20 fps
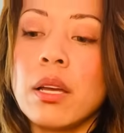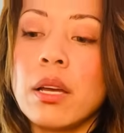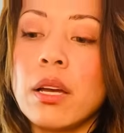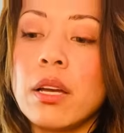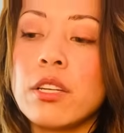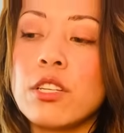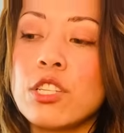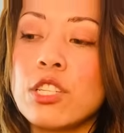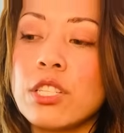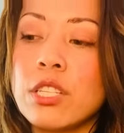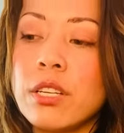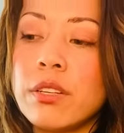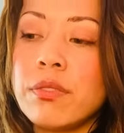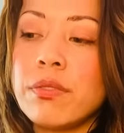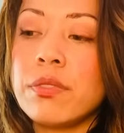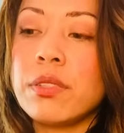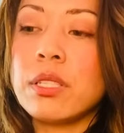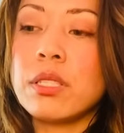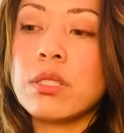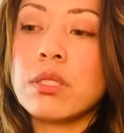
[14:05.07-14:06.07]
A
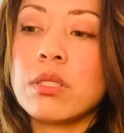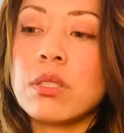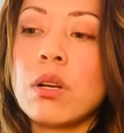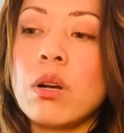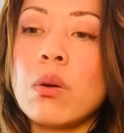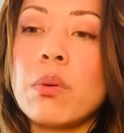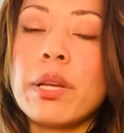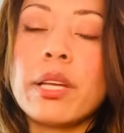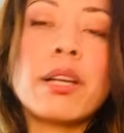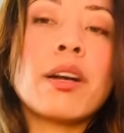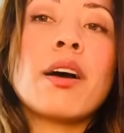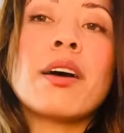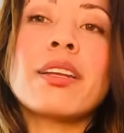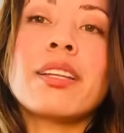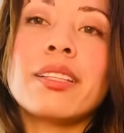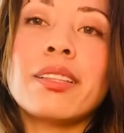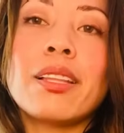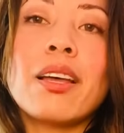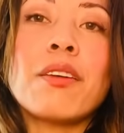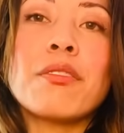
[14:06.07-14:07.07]
shift is going on
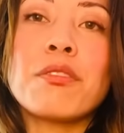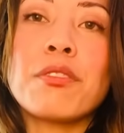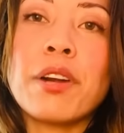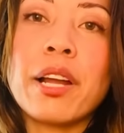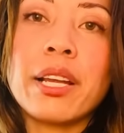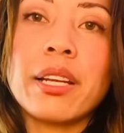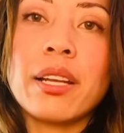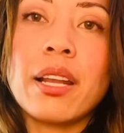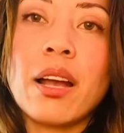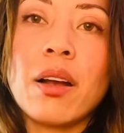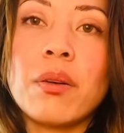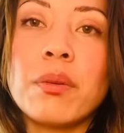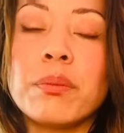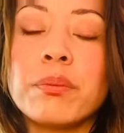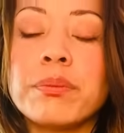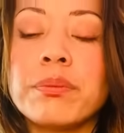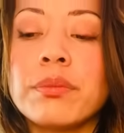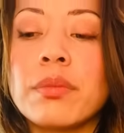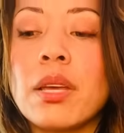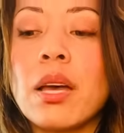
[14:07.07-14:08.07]
in love right now.
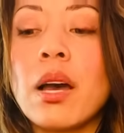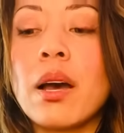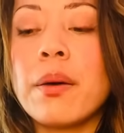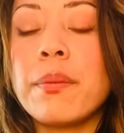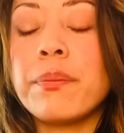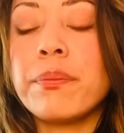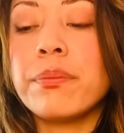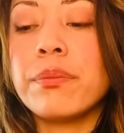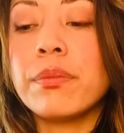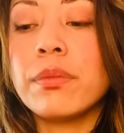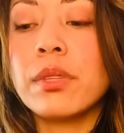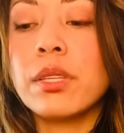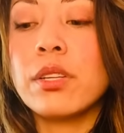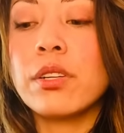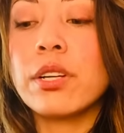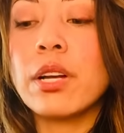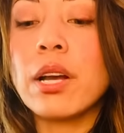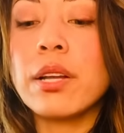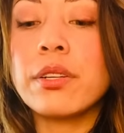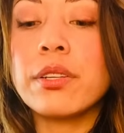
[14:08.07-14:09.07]

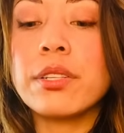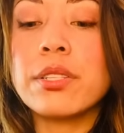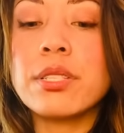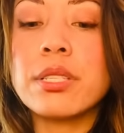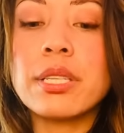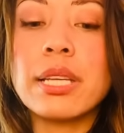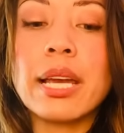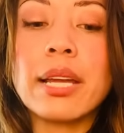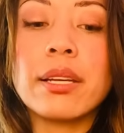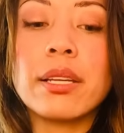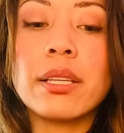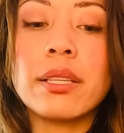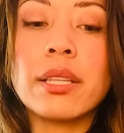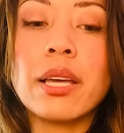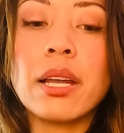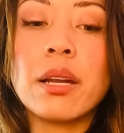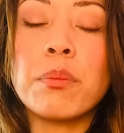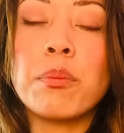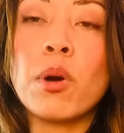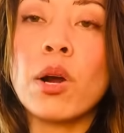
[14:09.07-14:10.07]
You're understanding
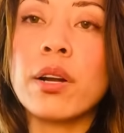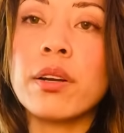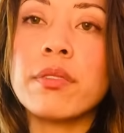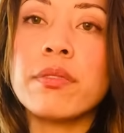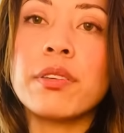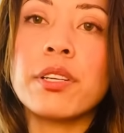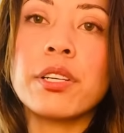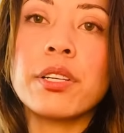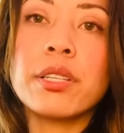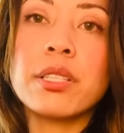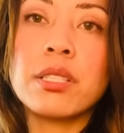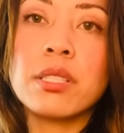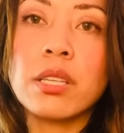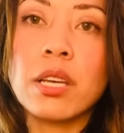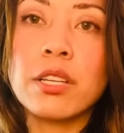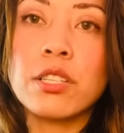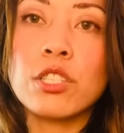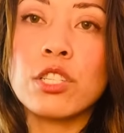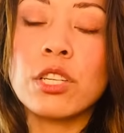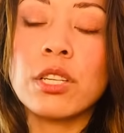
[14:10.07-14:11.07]
that a part of your
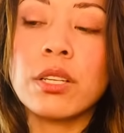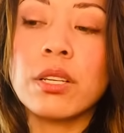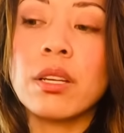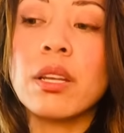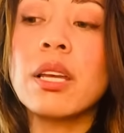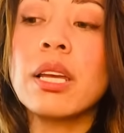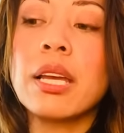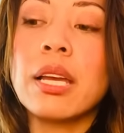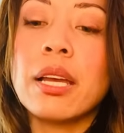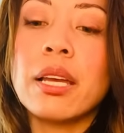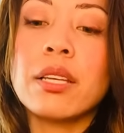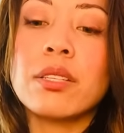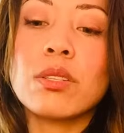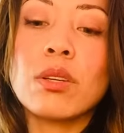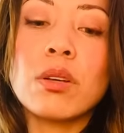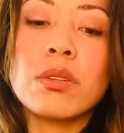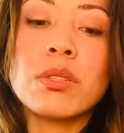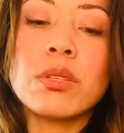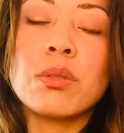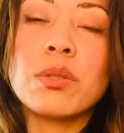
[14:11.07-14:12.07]
ascension is
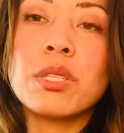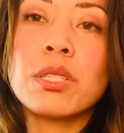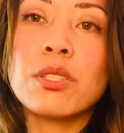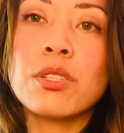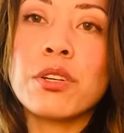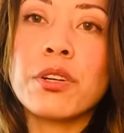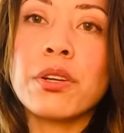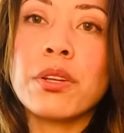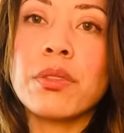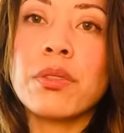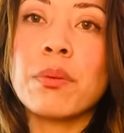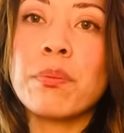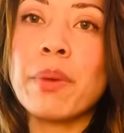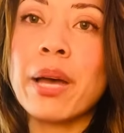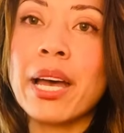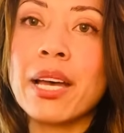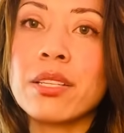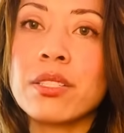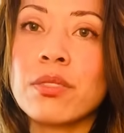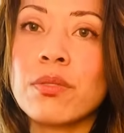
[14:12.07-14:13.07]
also discerning the
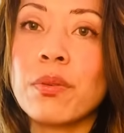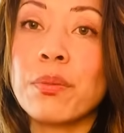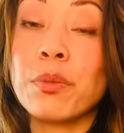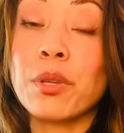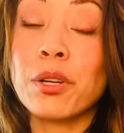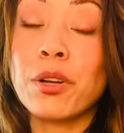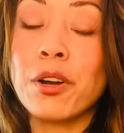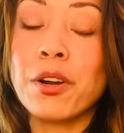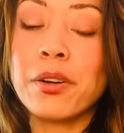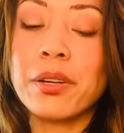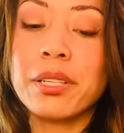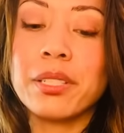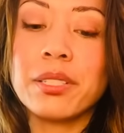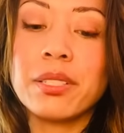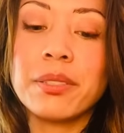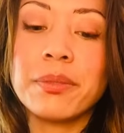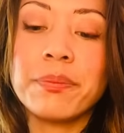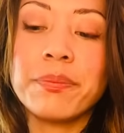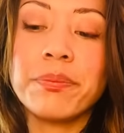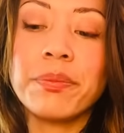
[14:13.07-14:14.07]
past from the
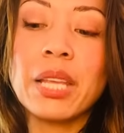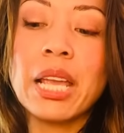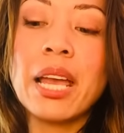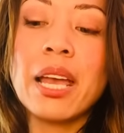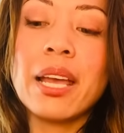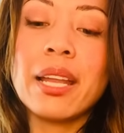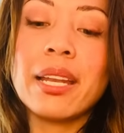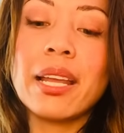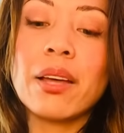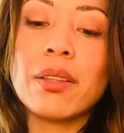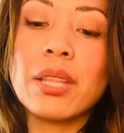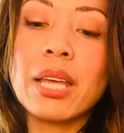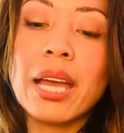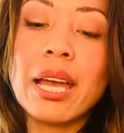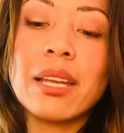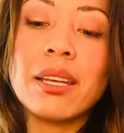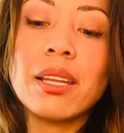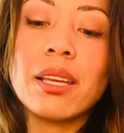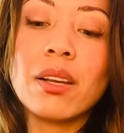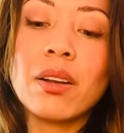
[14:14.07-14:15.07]
current. Now, the
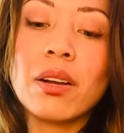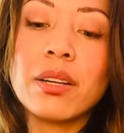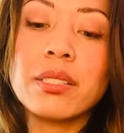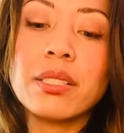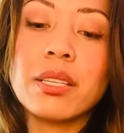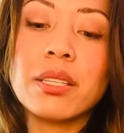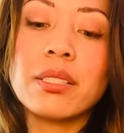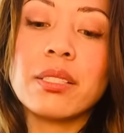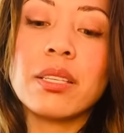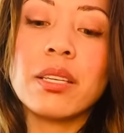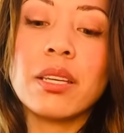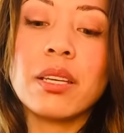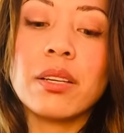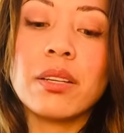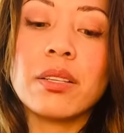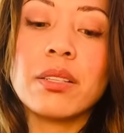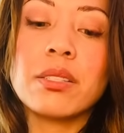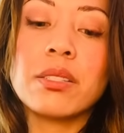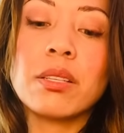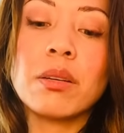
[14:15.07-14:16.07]
ending cards I see
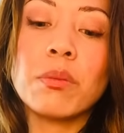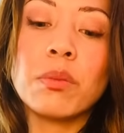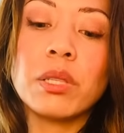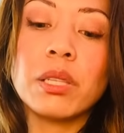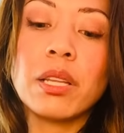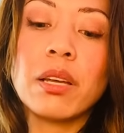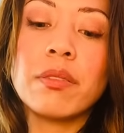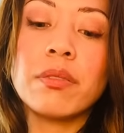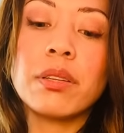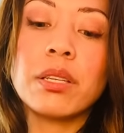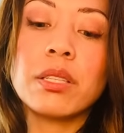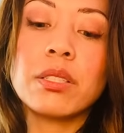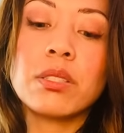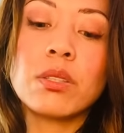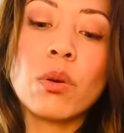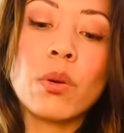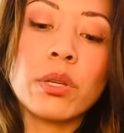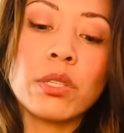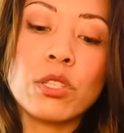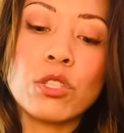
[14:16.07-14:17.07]
here is someone loving is
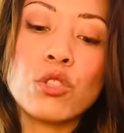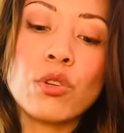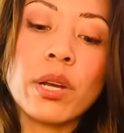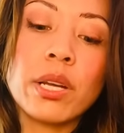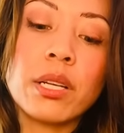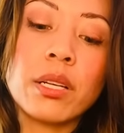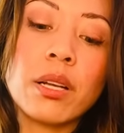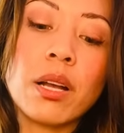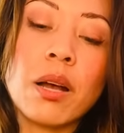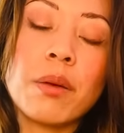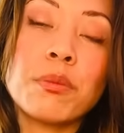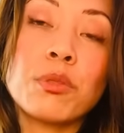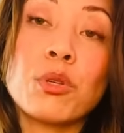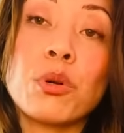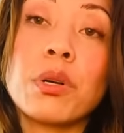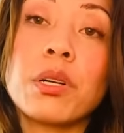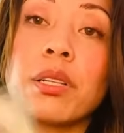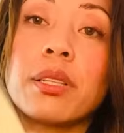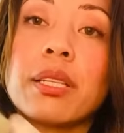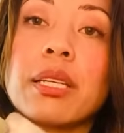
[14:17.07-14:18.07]
going to try to come
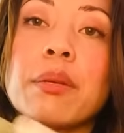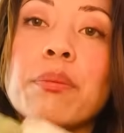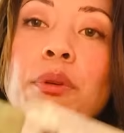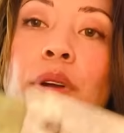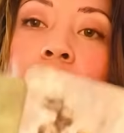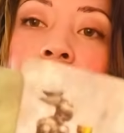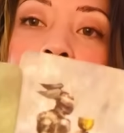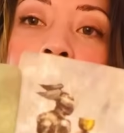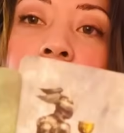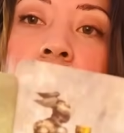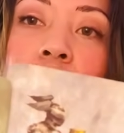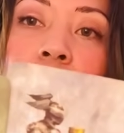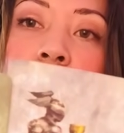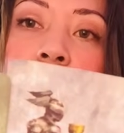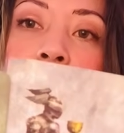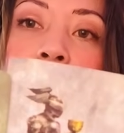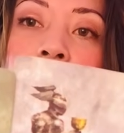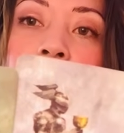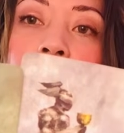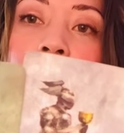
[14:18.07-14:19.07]
toward a Libra
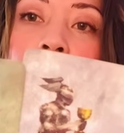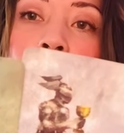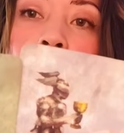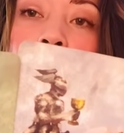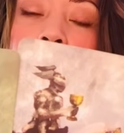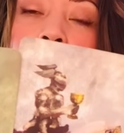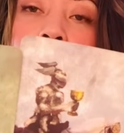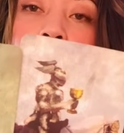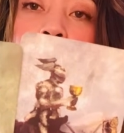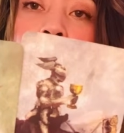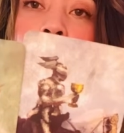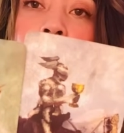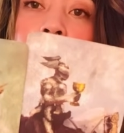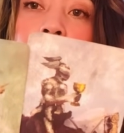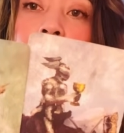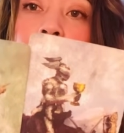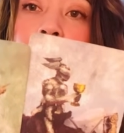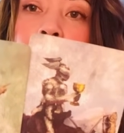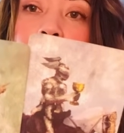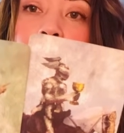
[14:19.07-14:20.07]
energy. We got the Queen of
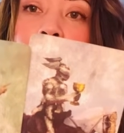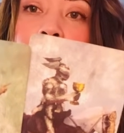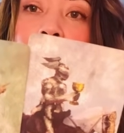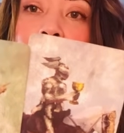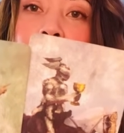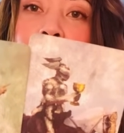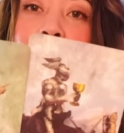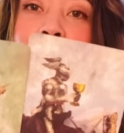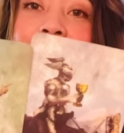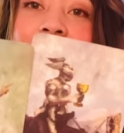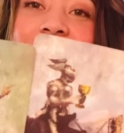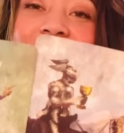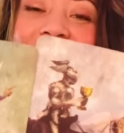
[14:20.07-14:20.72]
Swords, no doubt.